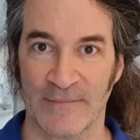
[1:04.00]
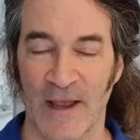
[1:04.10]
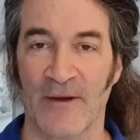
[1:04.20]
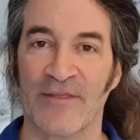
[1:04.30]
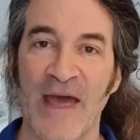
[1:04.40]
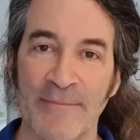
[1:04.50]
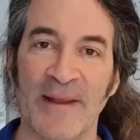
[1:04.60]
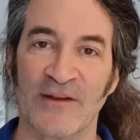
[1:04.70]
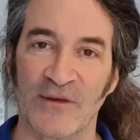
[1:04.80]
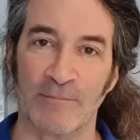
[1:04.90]
No, that
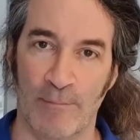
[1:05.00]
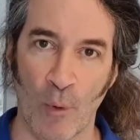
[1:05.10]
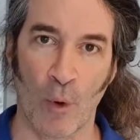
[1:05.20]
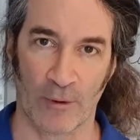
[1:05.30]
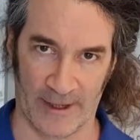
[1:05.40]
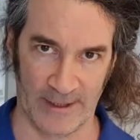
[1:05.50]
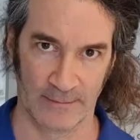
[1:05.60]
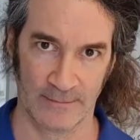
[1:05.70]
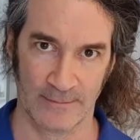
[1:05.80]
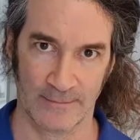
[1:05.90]
makes it boring.
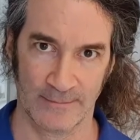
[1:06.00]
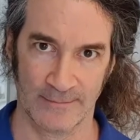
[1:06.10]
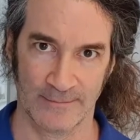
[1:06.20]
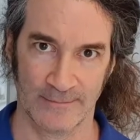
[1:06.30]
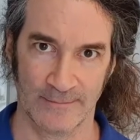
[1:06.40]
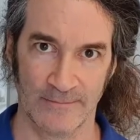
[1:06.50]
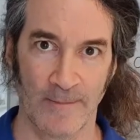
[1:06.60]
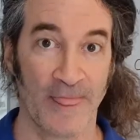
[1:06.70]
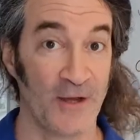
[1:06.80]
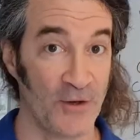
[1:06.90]

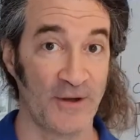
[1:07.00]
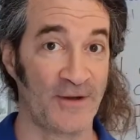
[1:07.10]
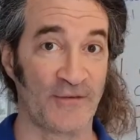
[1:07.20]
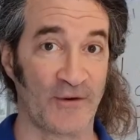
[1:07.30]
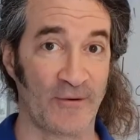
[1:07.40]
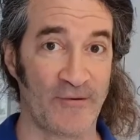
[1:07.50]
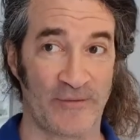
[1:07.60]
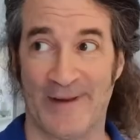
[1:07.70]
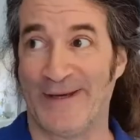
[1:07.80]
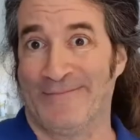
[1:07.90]
You can disagree
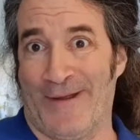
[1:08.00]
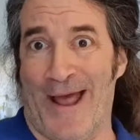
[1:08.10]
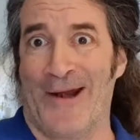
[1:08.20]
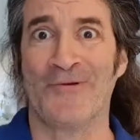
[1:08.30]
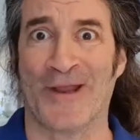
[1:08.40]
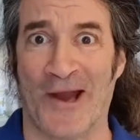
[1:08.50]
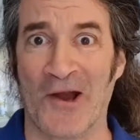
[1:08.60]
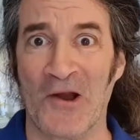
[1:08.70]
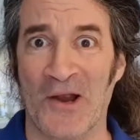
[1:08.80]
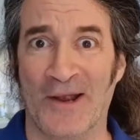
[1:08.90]
with me. I don't
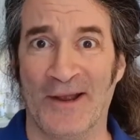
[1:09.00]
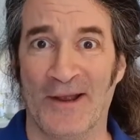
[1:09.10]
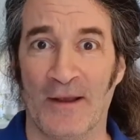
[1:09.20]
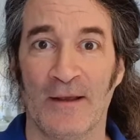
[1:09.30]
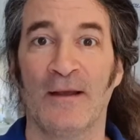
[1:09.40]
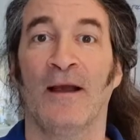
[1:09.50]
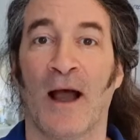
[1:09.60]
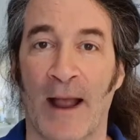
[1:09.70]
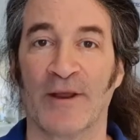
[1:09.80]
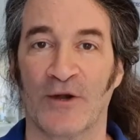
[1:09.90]
care.
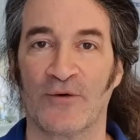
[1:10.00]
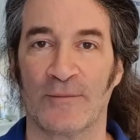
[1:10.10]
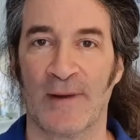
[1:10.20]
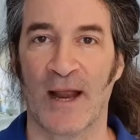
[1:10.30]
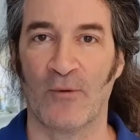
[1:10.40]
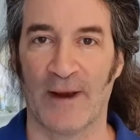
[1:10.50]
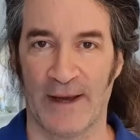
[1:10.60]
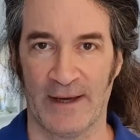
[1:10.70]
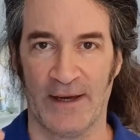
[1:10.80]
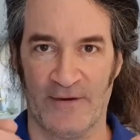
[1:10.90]
I'm going to do it my
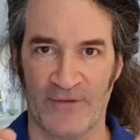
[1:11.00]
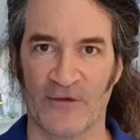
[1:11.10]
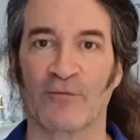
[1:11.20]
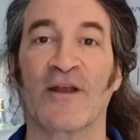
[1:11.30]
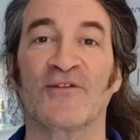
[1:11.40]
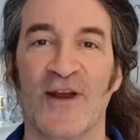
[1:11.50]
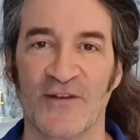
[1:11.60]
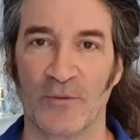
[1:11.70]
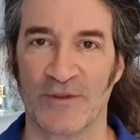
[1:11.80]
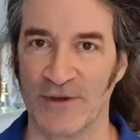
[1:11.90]
way. If this
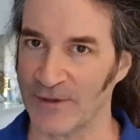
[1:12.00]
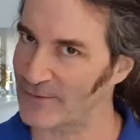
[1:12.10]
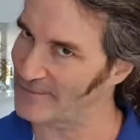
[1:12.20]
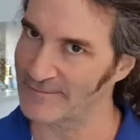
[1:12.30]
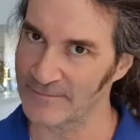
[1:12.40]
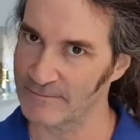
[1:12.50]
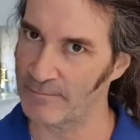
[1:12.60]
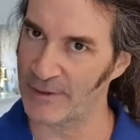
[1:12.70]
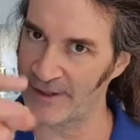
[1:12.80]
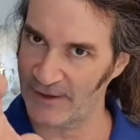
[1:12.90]
resonates with you,
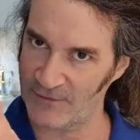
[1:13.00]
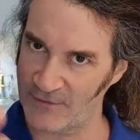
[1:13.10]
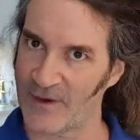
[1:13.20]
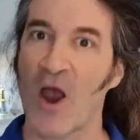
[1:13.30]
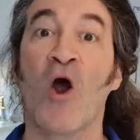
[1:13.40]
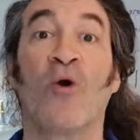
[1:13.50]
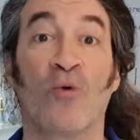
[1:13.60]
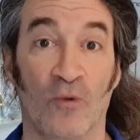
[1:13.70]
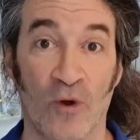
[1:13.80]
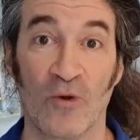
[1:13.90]
please
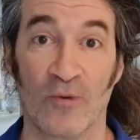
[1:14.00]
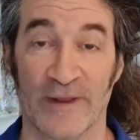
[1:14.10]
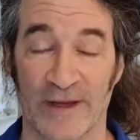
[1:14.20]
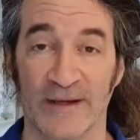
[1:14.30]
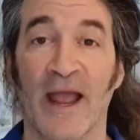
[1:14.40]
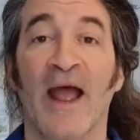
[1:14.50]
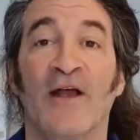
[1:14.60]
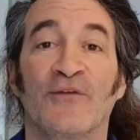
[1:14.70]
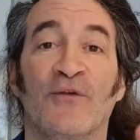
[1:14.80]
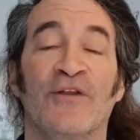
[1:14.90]
roll with it.
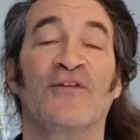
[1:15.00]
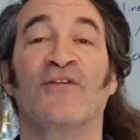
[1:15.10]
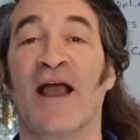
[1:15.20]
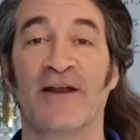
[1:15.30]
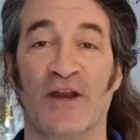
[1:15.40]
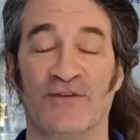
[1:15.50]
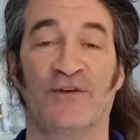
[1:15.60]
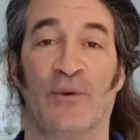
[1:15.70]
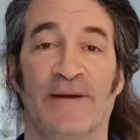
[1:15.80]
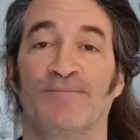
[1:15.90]
So this is how you
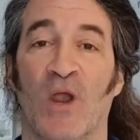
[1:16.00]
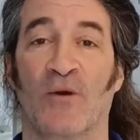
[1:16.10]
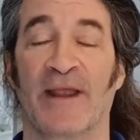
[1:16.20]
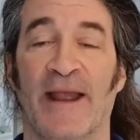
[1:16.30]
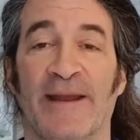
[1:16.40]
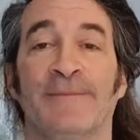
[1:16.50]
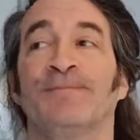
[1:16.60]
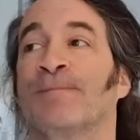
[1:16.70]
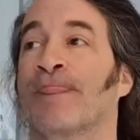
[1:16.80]
do it, okay?